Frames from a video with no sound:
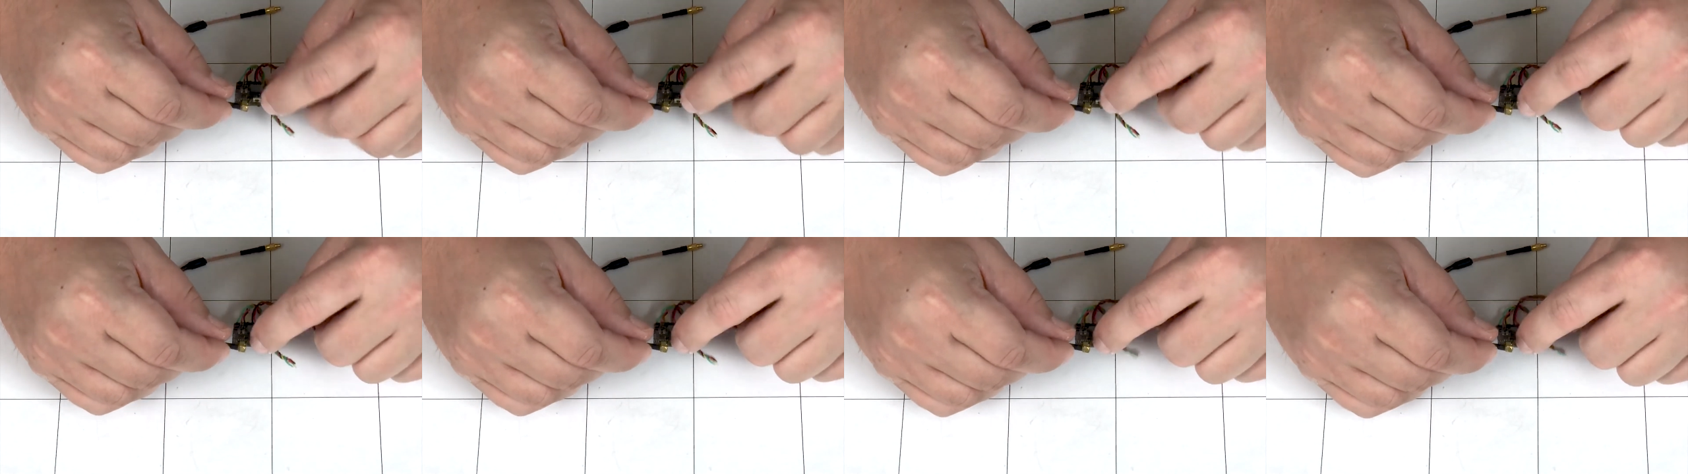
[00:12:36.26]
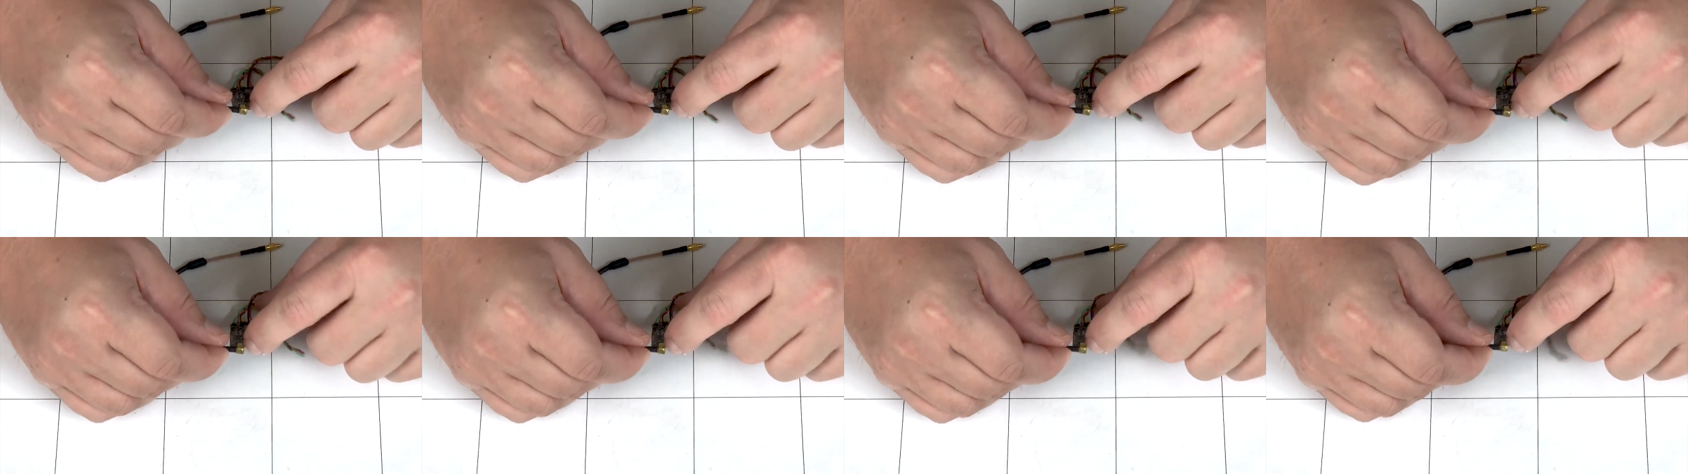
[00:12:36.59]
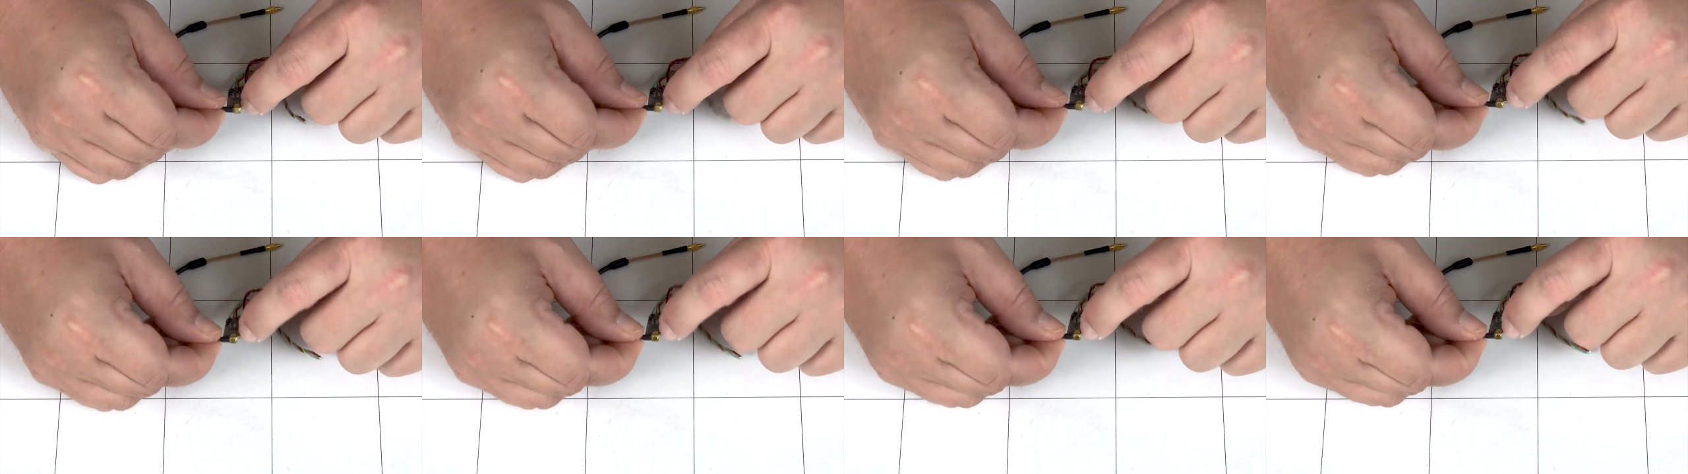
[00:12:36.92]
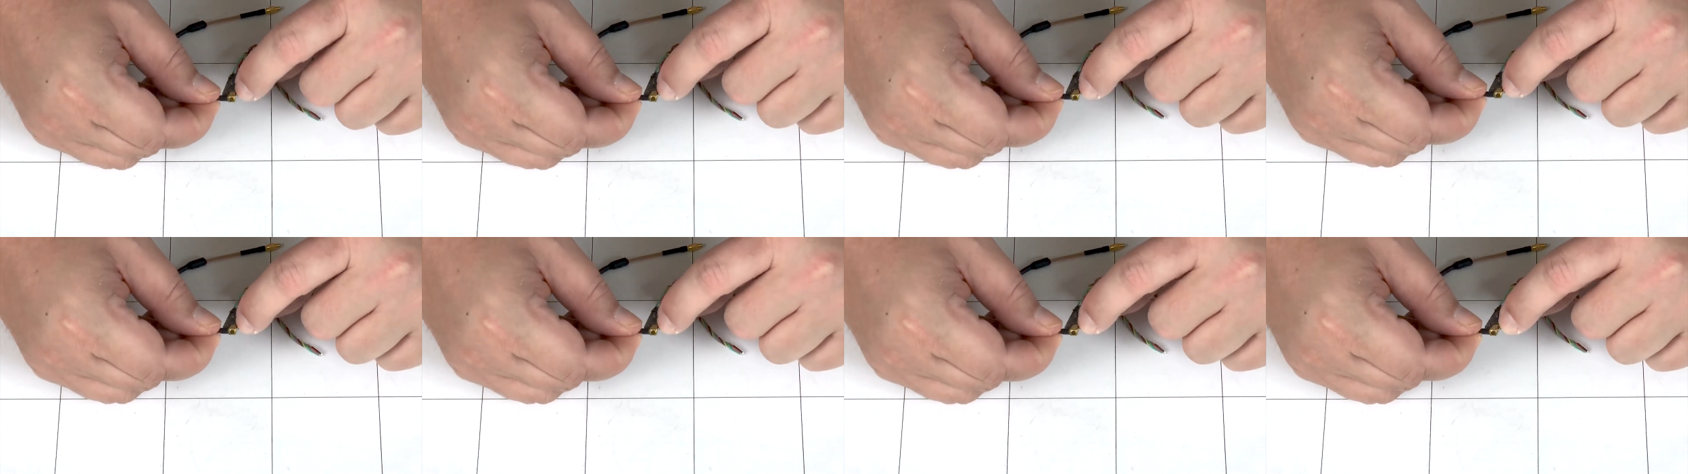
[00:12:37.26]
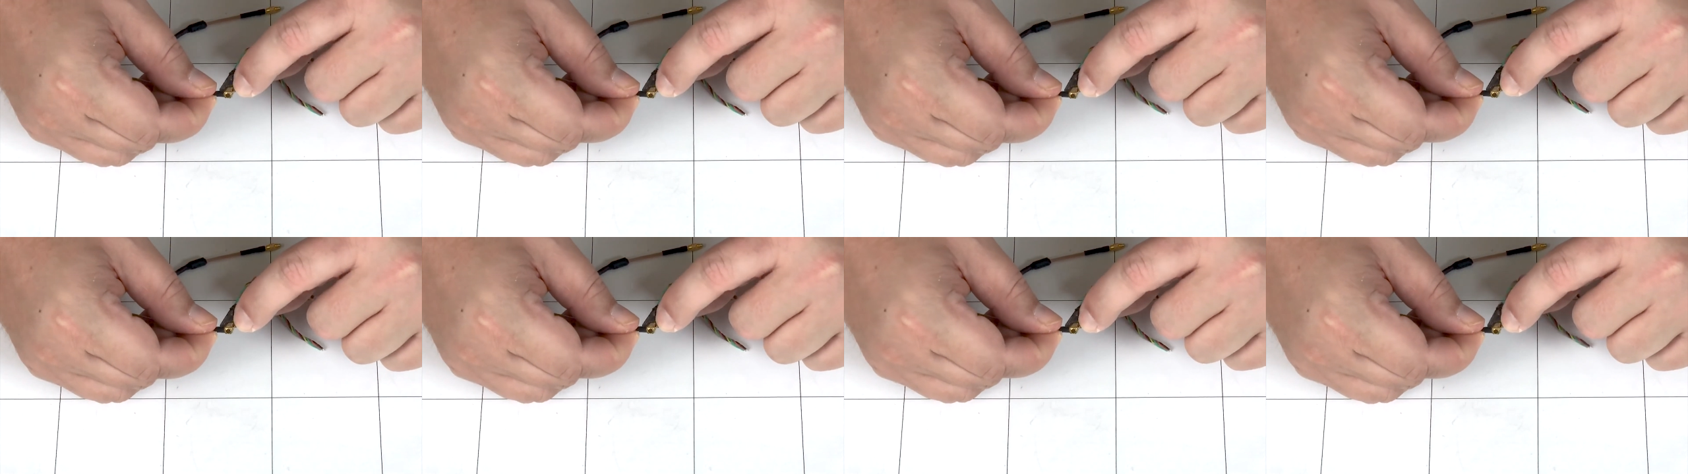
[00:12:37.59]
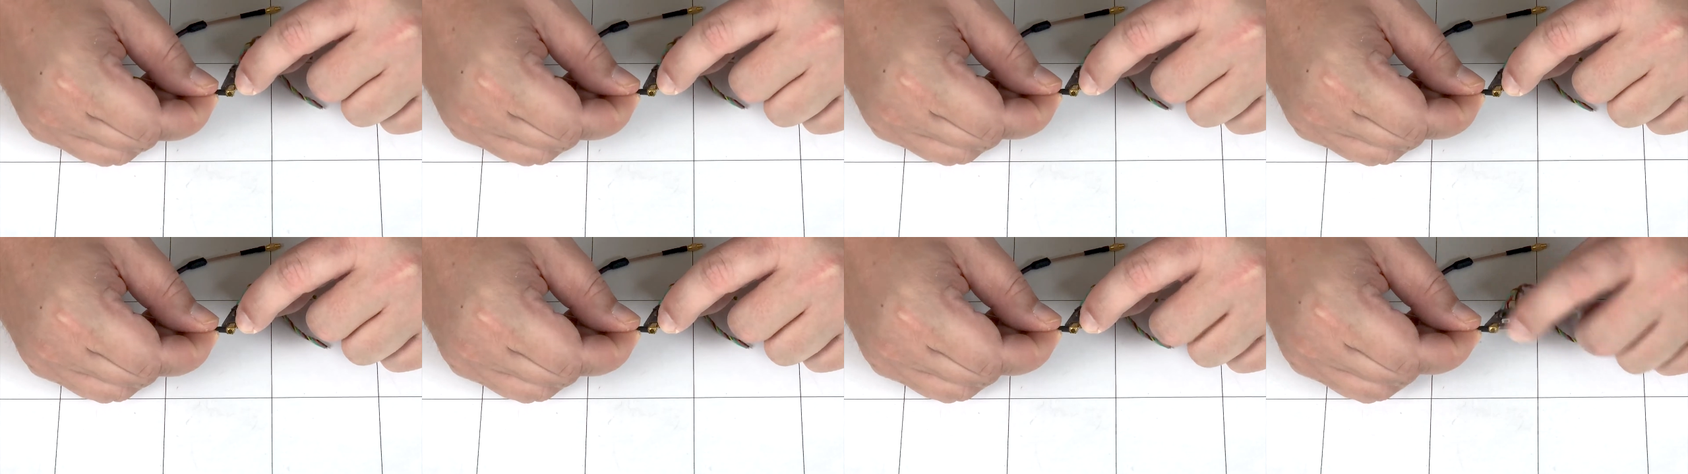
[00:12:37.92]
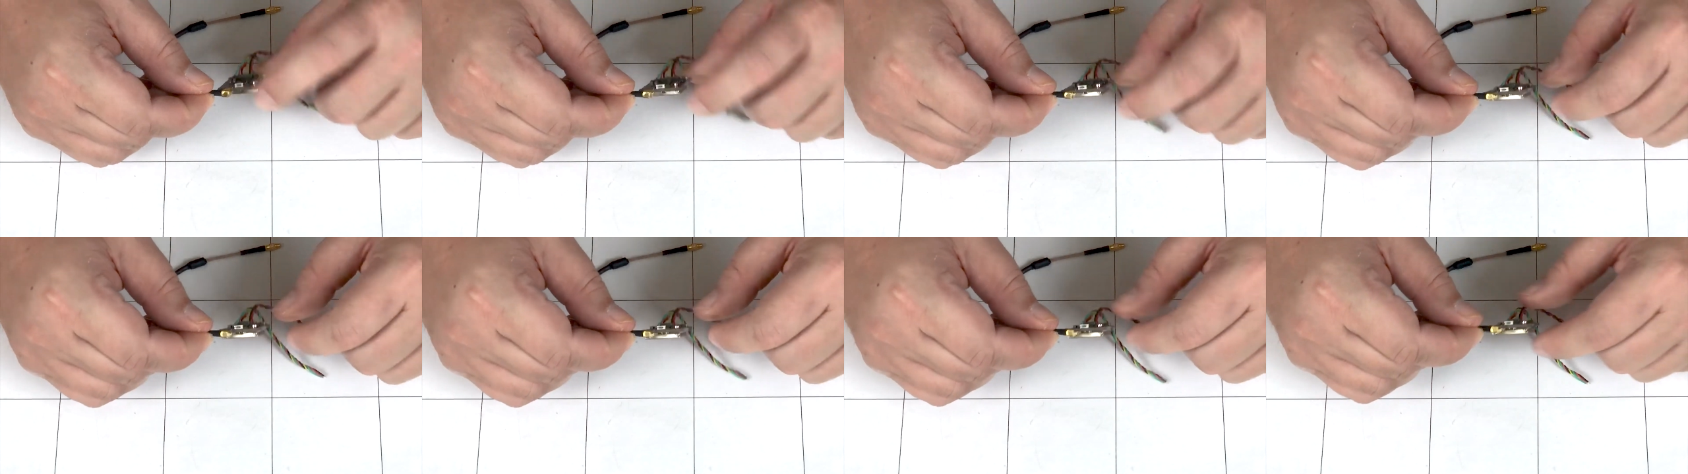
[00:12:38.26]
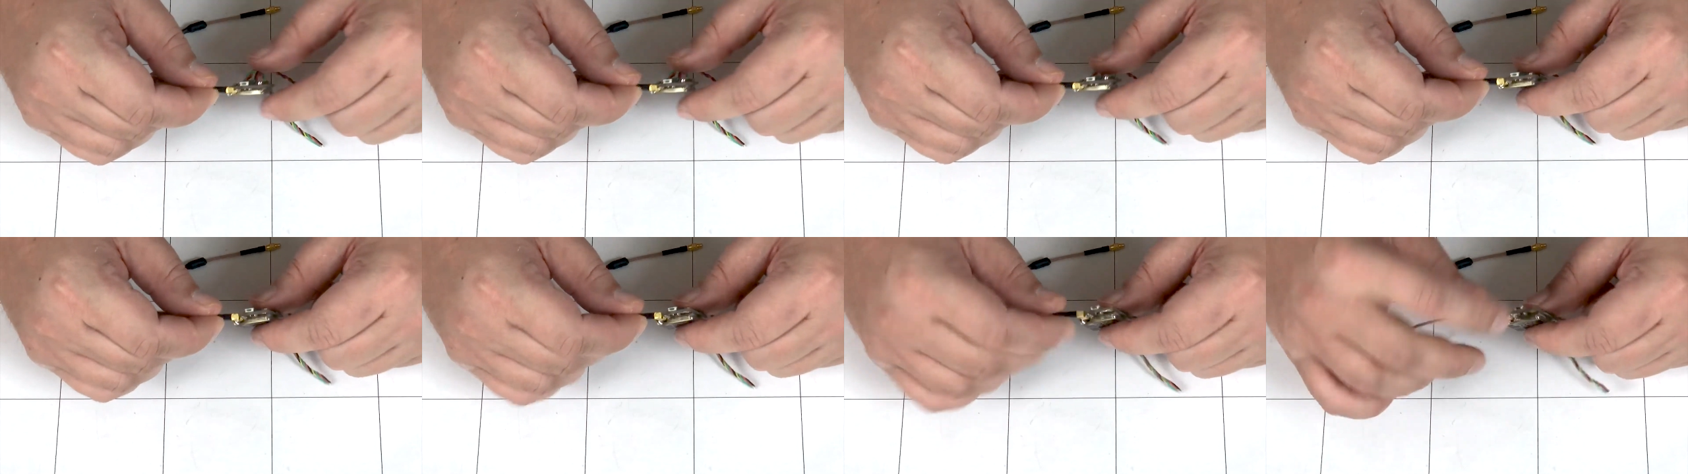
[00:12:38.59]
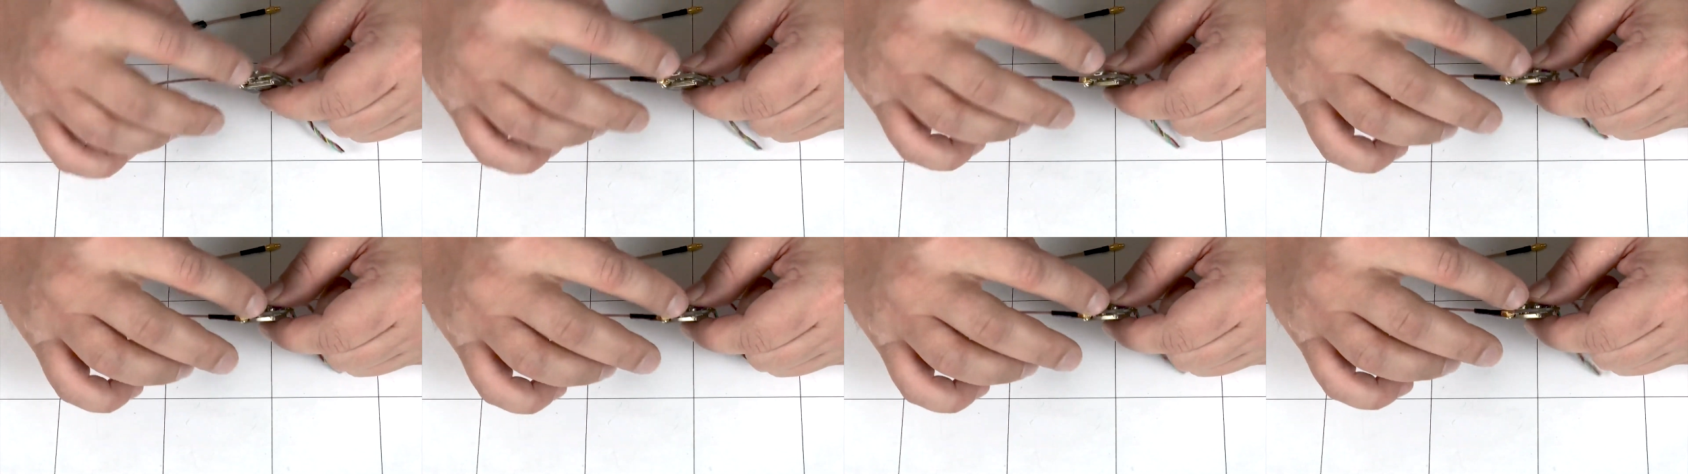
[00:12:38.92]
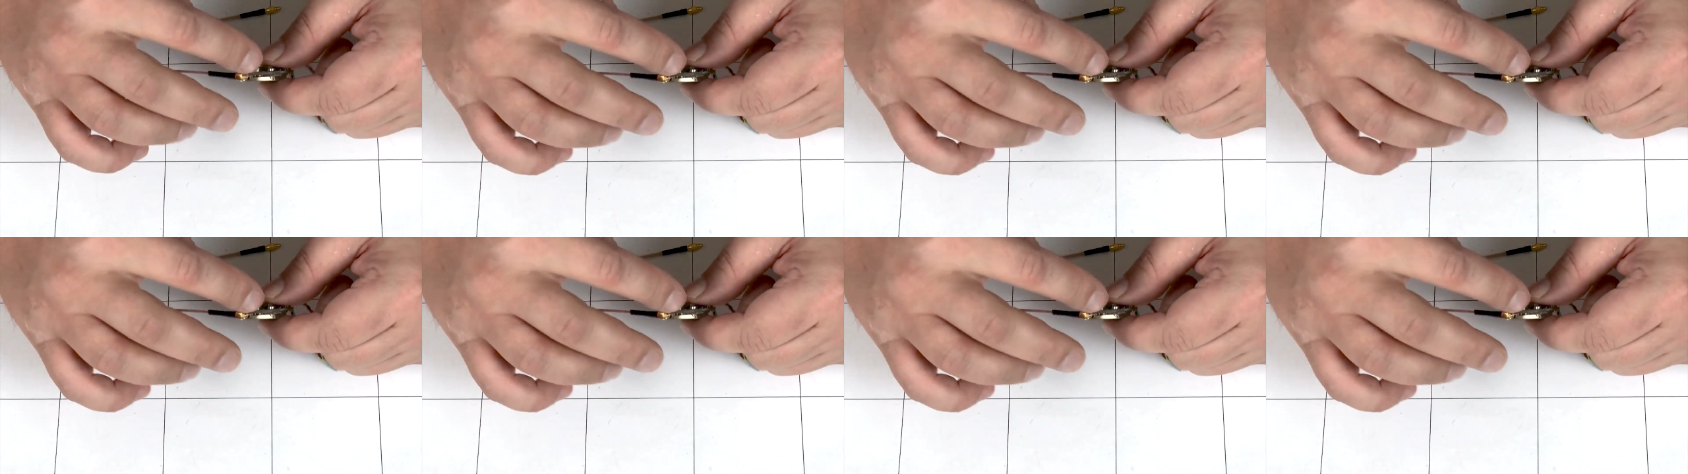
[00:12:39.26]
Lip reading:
[unreadable: no face in view]